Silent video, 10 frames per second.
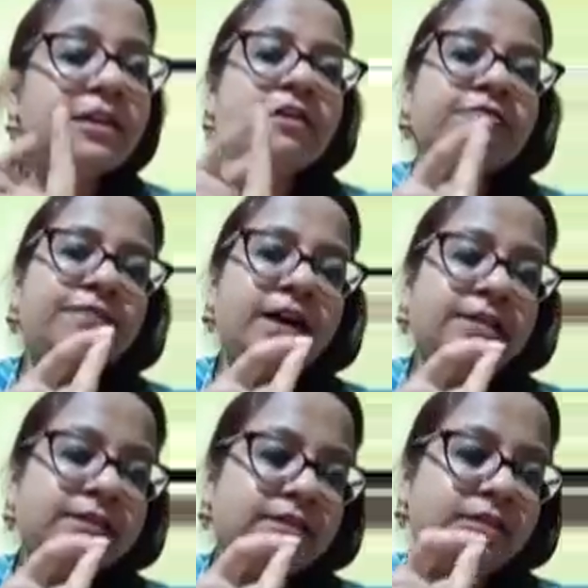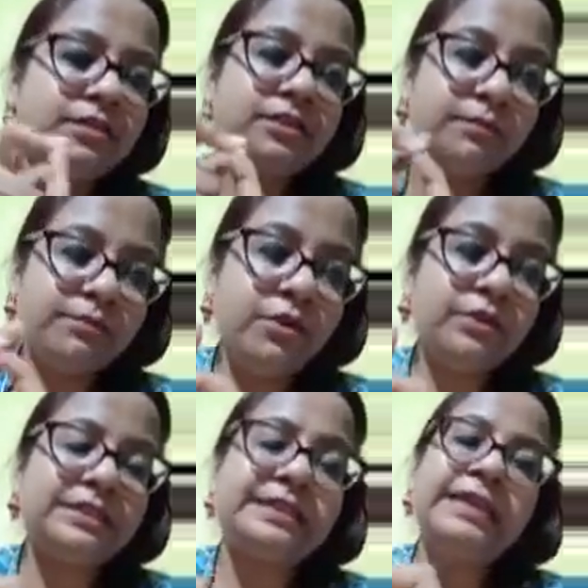First, the
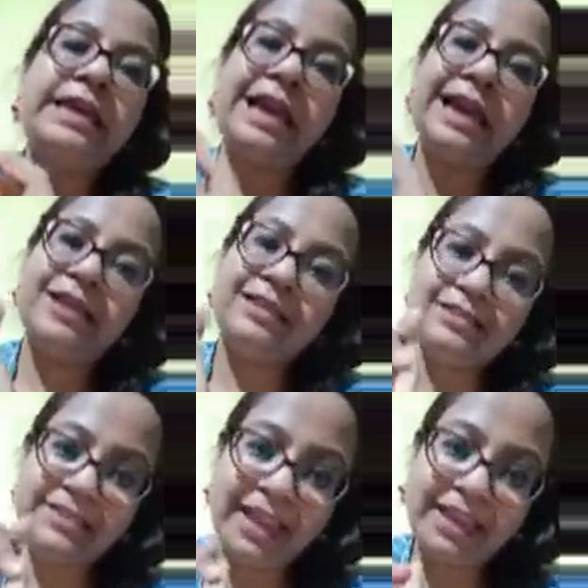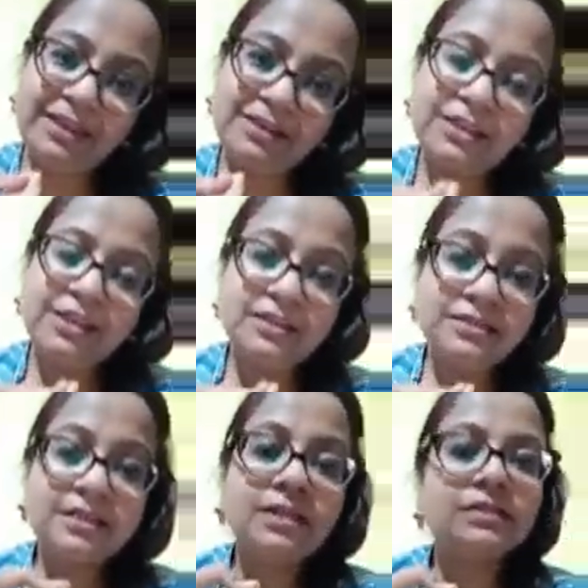books, and the second
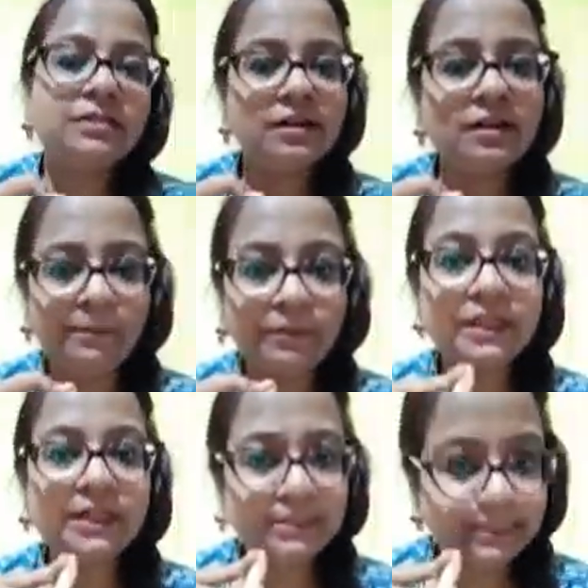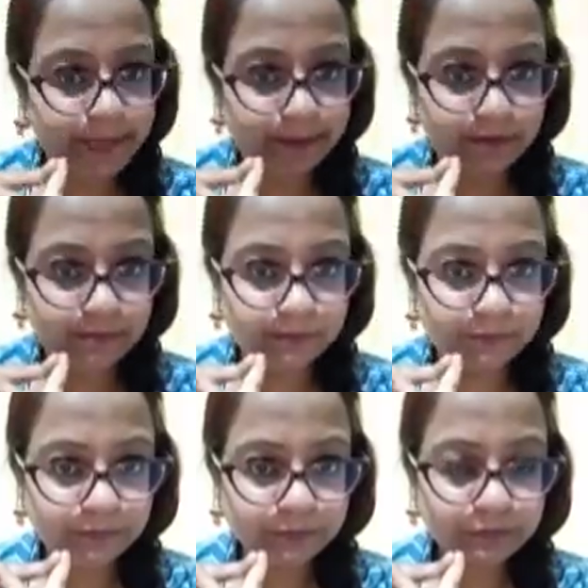is the table.
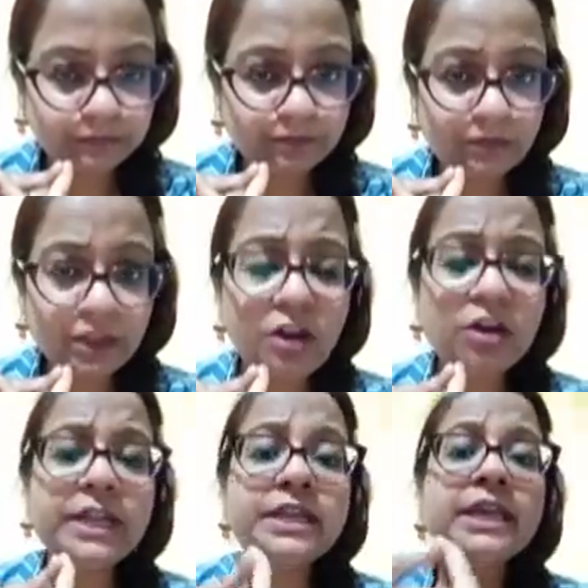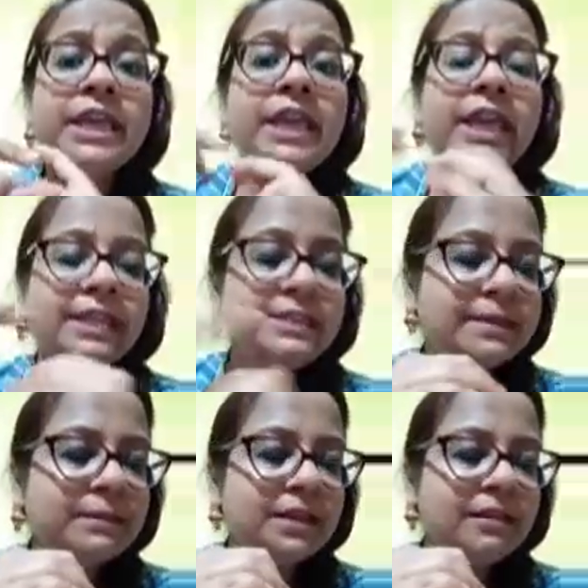Alright, in
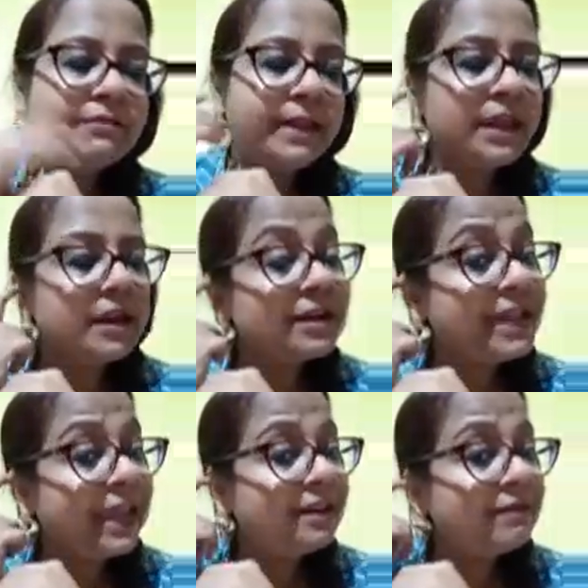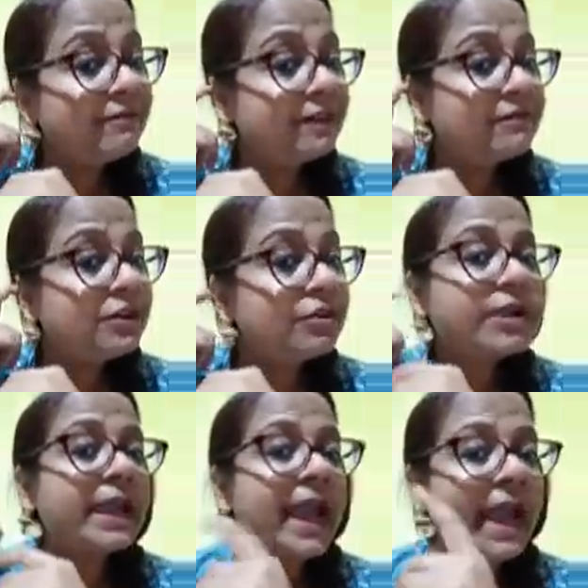similar way, again, when we look
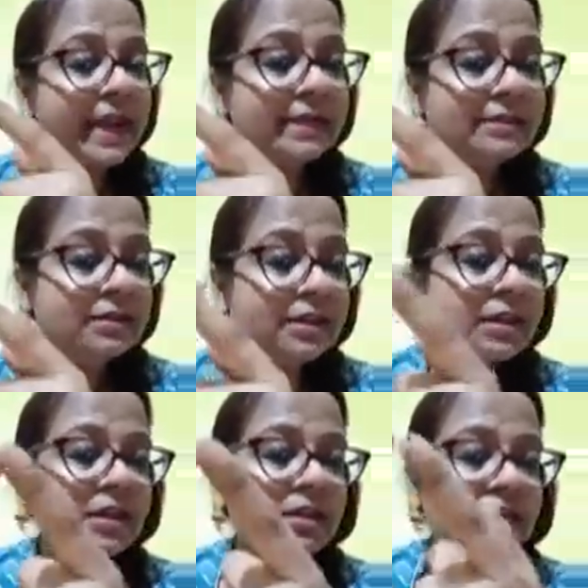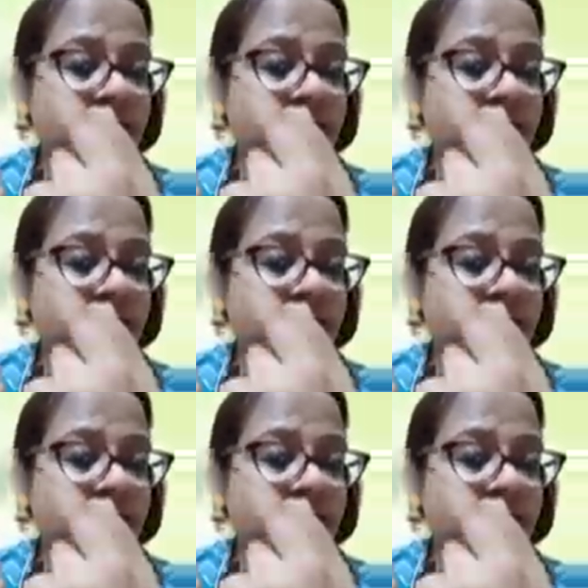at the